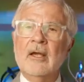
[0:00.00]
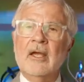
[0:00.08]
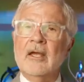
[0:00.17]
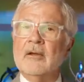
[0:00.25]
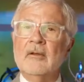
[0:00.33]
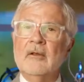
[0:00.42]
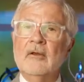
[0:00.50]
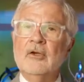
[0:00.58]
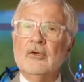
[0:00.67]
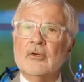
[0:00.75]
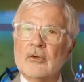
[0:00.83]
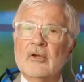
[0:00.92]
and
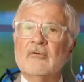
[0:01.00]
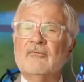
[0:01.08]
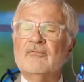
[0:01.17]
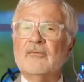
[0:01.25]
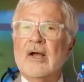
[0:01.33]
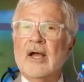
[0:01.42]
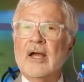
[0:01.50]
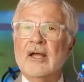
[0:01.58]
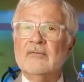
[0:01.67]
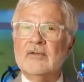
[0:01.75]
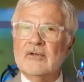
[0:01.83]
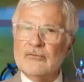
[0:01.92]
you're going to
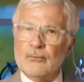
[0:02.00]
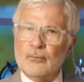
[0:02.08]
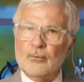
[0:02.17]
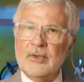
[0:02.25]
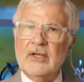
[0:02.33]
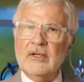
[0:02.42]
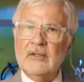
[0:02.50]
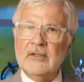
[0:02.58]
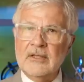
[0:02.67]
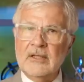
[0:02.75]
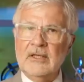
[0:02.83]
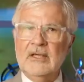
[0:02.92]
find that it's
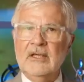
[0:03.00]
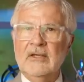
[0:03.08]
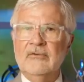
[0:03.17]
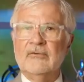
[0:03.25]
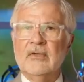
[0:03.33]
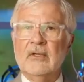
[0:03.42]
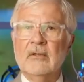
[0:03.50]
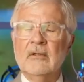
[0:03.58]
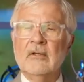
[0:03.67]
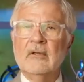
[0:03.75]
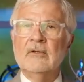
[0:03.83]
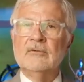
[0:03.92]
really easy
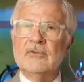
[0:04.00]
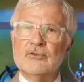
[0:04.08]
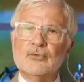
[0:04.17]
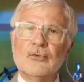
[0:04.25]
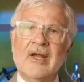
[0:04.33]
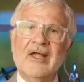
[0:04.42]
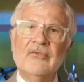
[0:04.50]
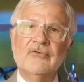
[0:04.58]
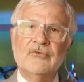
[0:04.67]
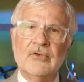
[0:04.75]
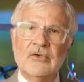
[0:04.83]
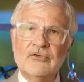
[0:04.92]
to
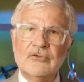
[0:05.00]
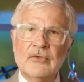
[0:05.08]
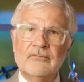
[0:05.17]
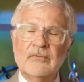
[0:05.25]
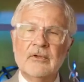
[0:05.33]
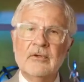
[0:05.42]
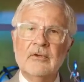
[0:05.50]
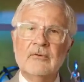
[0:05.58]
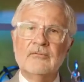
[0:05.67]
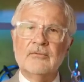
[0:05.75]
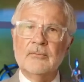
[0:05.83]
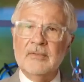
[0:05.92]
transition
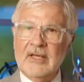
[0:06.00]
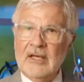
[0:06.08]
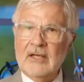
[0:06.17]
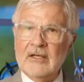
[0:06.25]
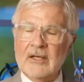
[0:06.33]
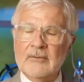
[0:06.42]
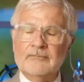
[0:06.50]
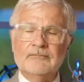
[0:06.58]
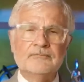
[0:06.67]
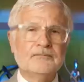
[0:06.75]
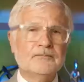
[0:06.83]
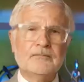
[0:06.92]
from eating
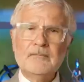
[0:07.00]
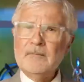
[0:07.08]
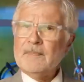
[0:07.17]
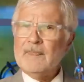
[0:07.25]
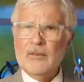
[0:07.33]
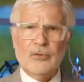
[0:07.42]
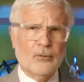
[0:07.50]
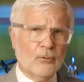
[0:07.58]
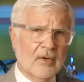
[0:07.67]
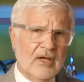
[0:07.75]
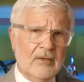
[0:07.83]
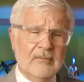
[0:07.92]

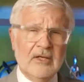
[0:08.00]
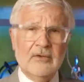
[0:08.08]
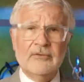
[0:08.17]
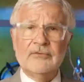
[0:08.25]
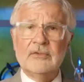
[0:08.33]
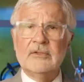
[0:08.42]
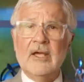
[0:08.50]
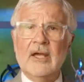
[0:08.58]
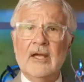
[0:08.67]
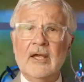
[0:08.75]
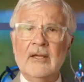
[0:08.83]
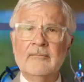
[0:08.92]
three meals a
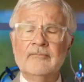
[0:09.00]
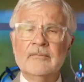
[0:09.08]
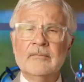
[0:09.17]
day